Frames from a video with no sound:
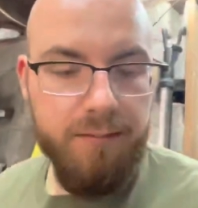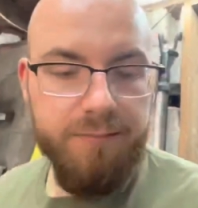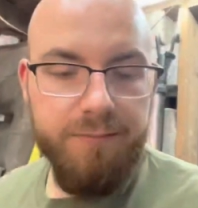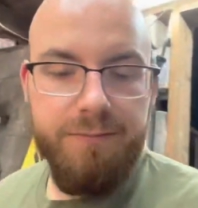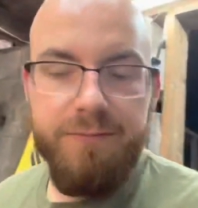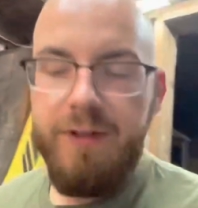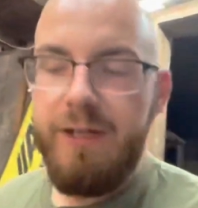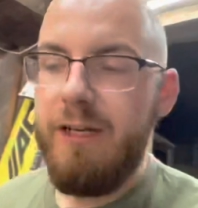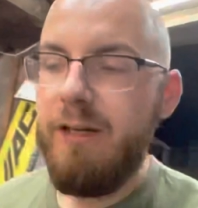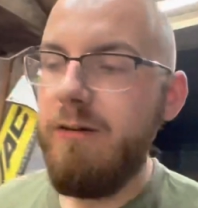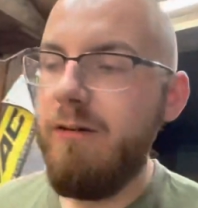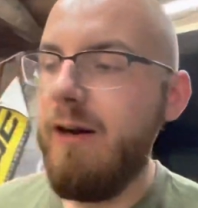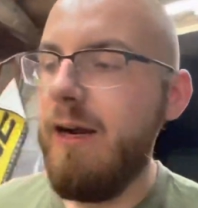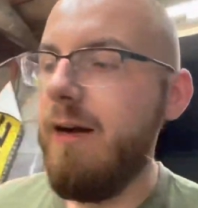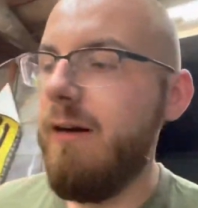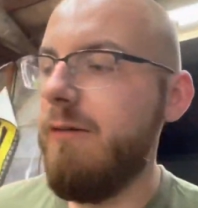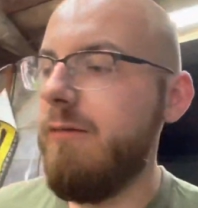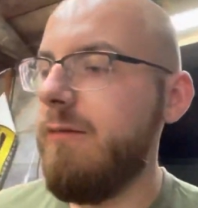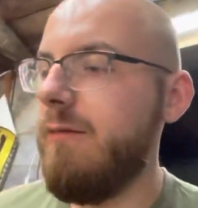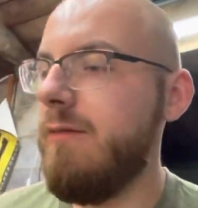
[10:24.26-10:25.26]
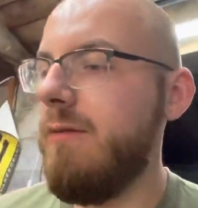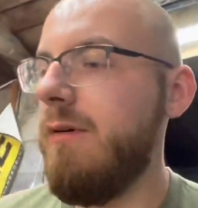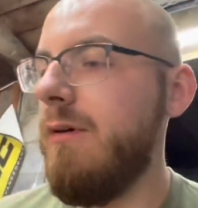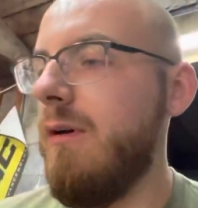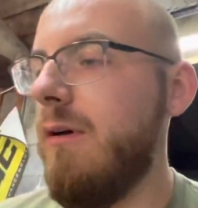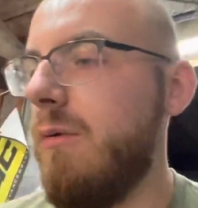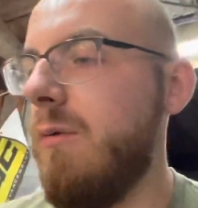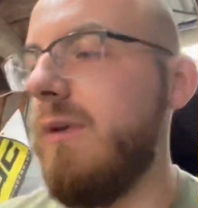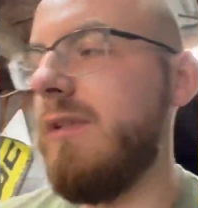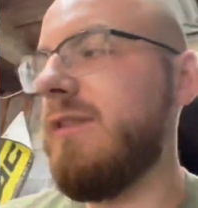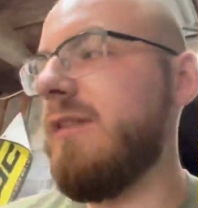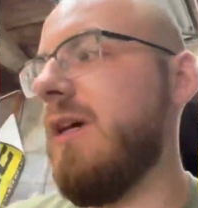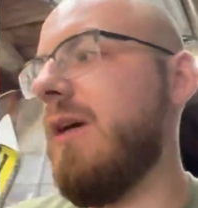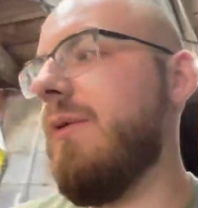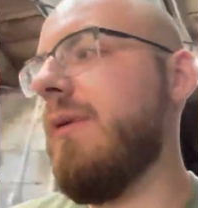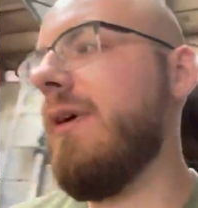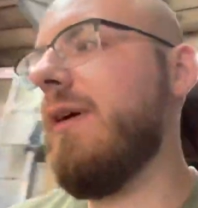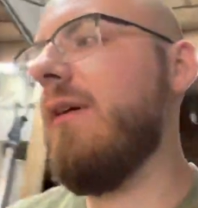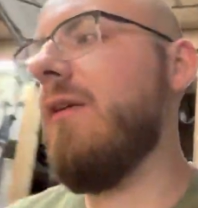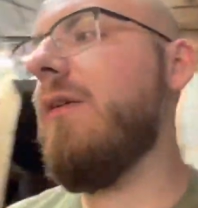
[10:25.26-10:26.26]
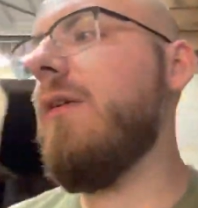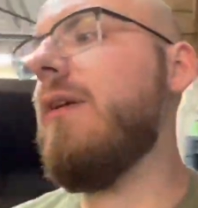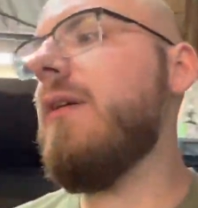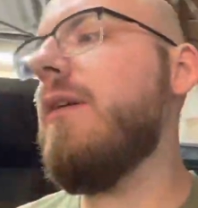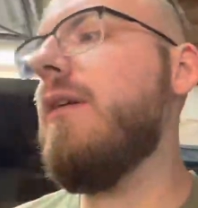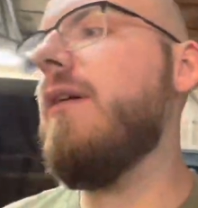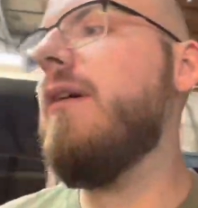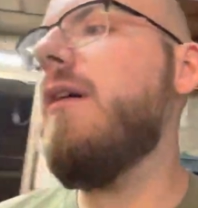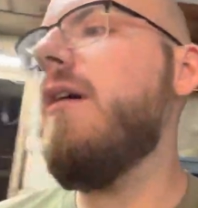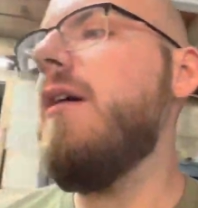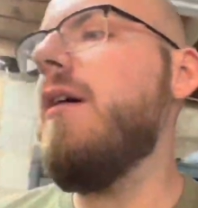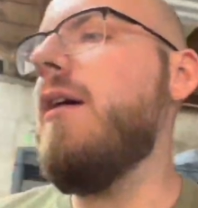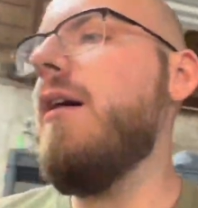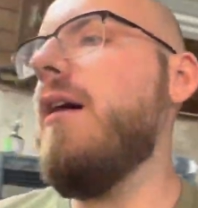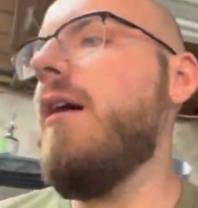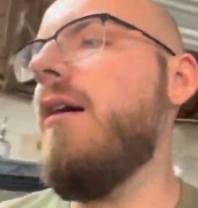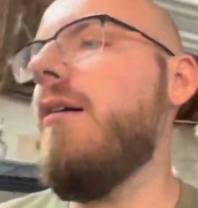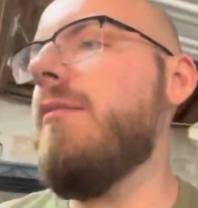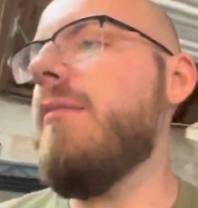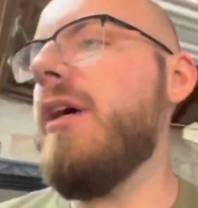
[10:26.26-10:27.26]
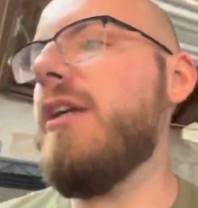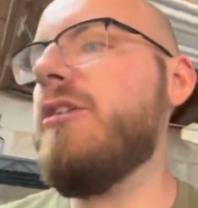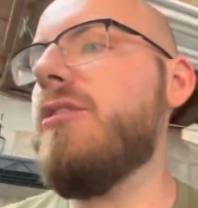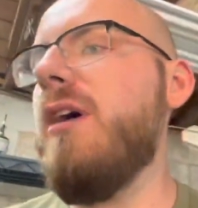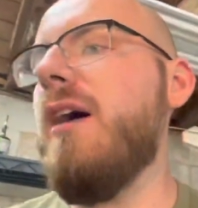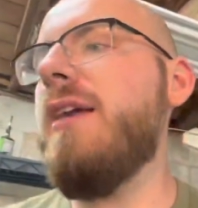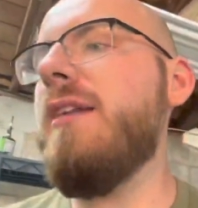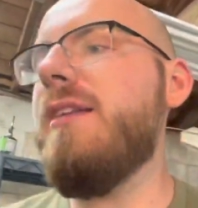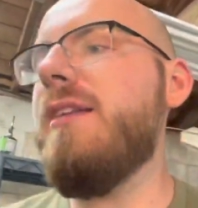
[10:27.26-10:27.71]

figure out what's going on. I tried